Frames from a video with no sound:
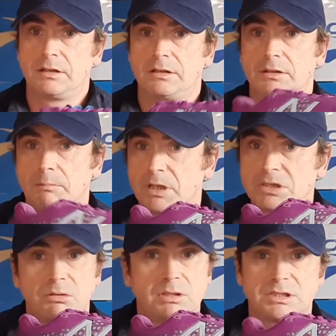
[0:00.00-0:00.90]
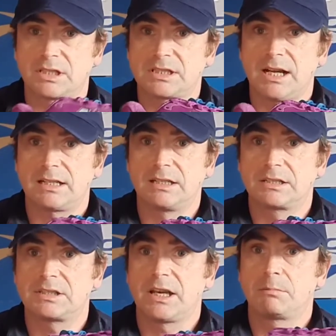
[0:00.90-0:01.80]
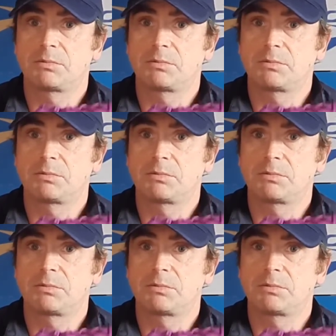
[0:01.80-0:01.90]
The midsole is exactly the same.